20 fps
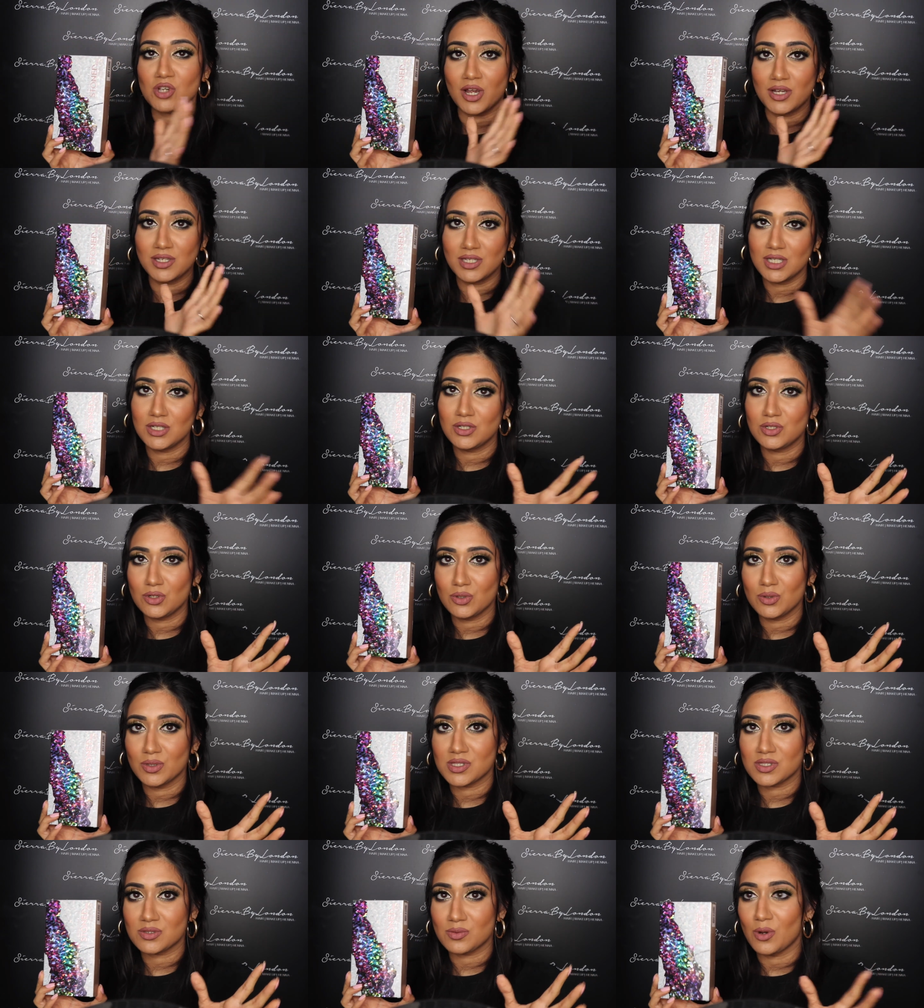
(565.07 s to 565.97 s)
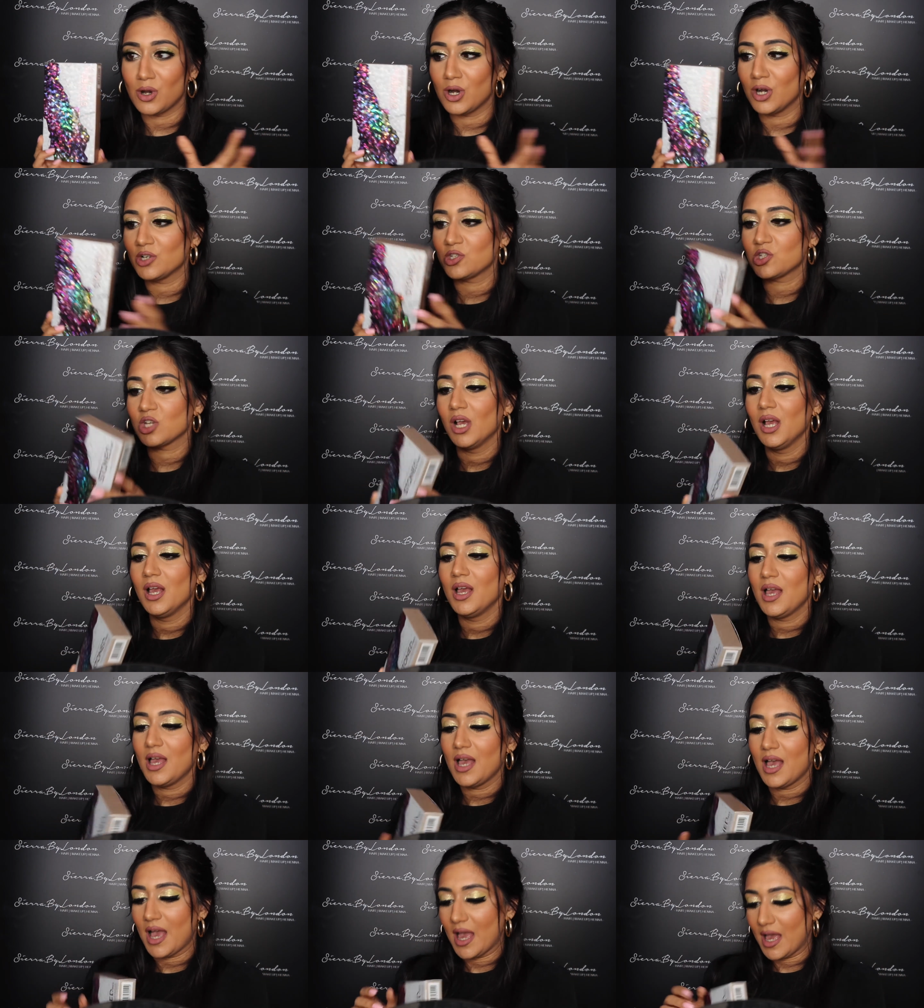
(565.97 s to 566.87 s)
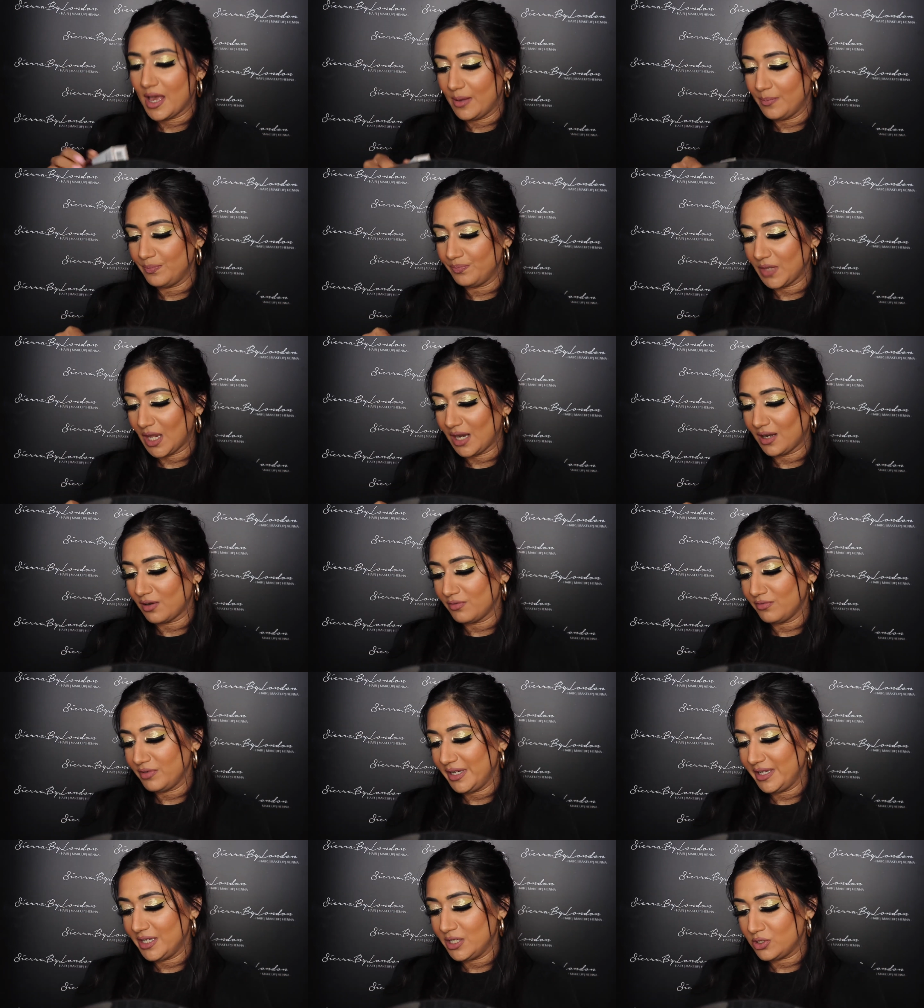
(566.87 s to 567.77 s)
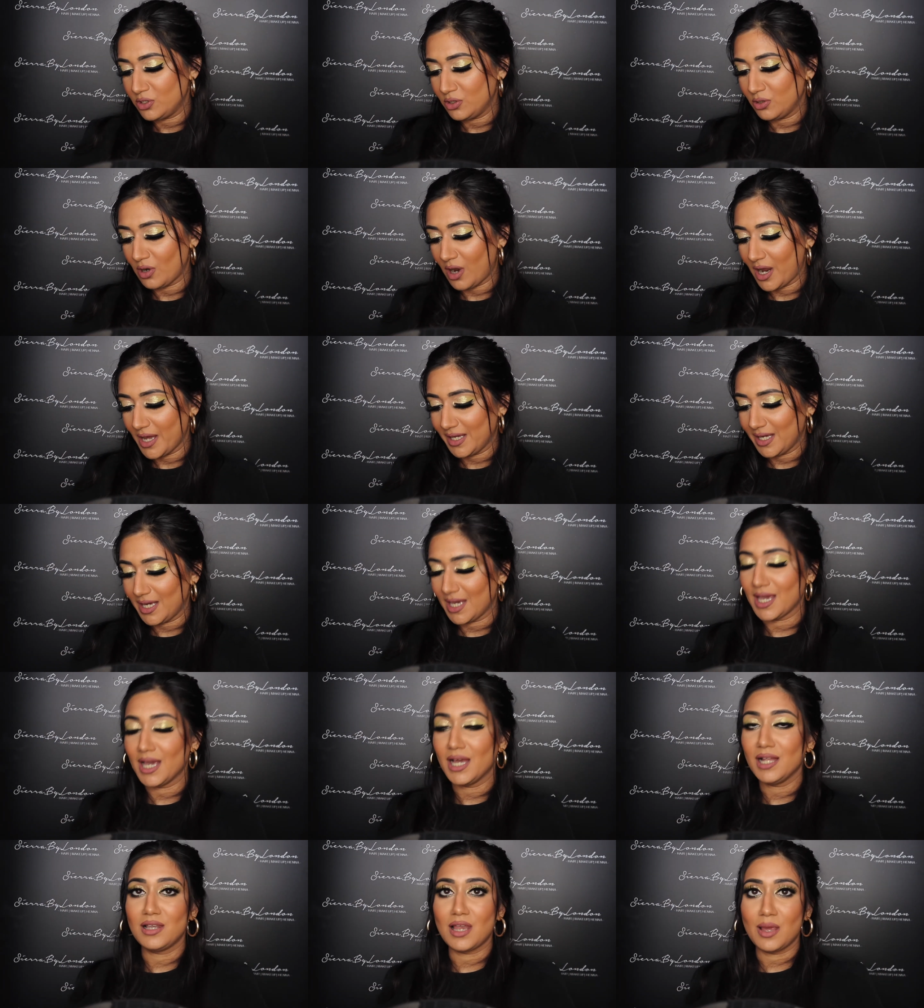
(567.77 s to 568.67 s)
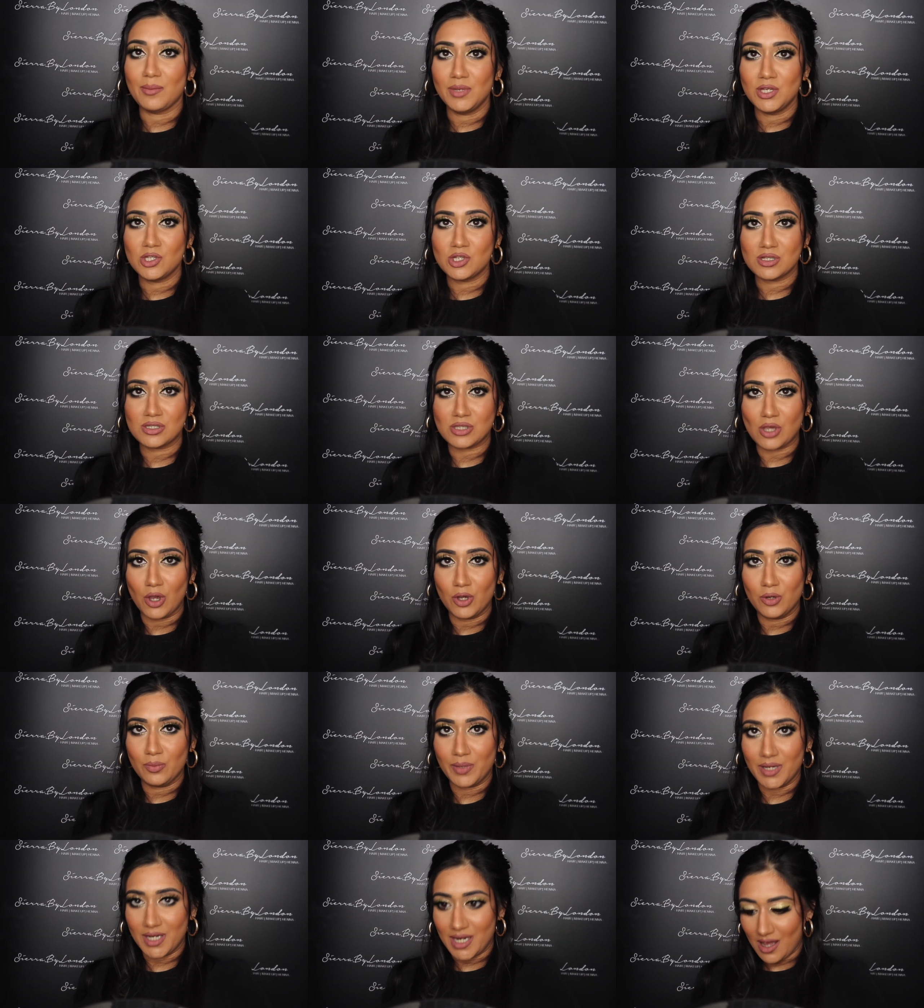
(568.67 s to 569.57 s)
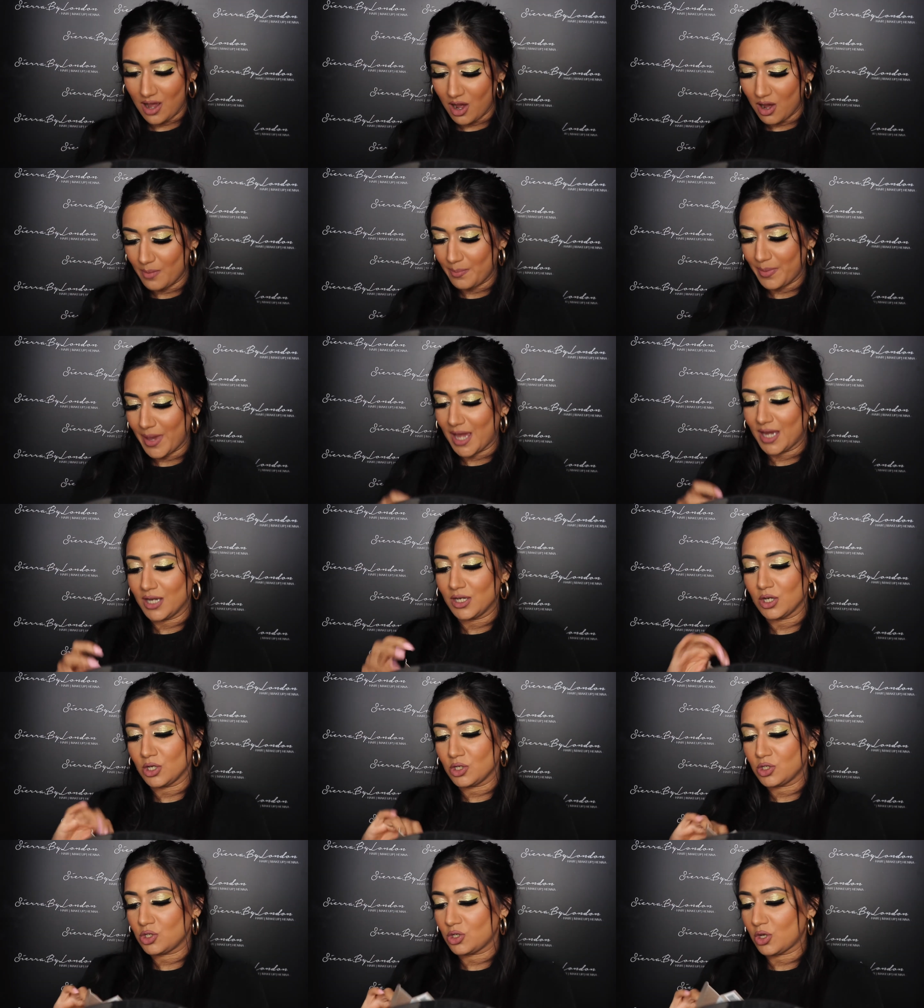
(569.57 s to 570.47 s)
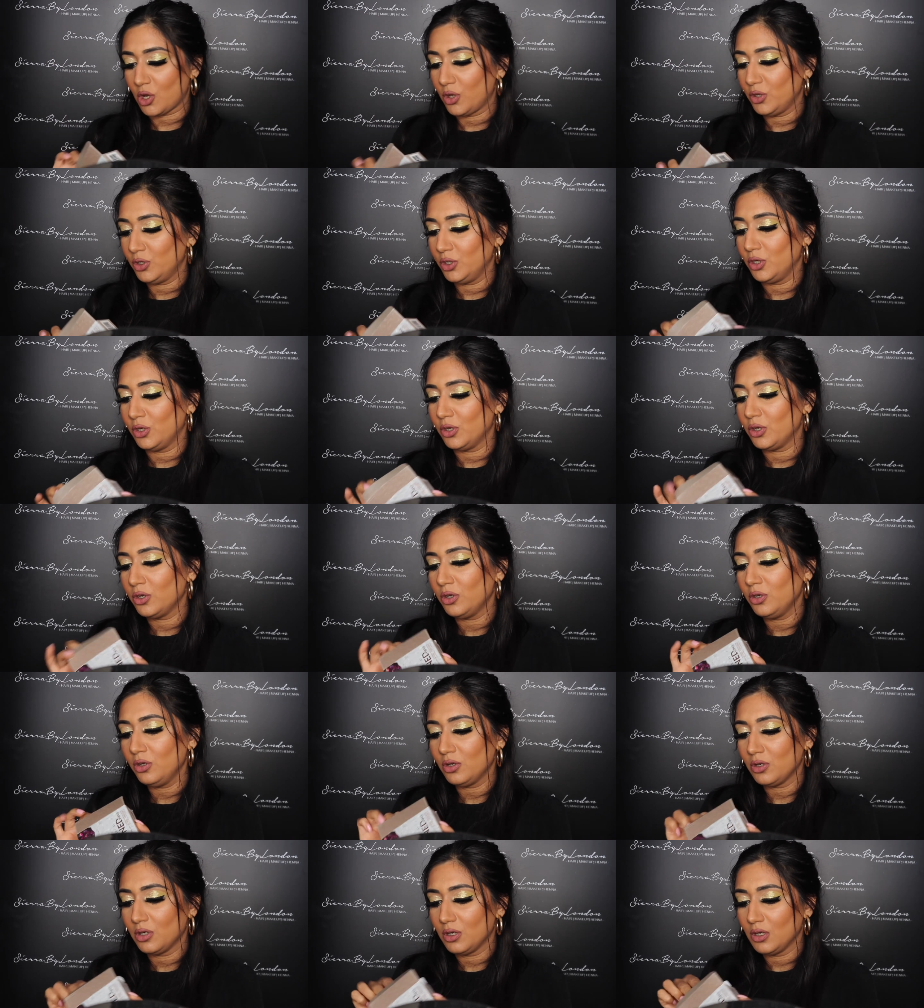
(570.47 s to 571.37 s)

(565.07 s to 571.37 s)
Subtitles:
I did do a swatch, and I really do like it. Let me just open it up and show you.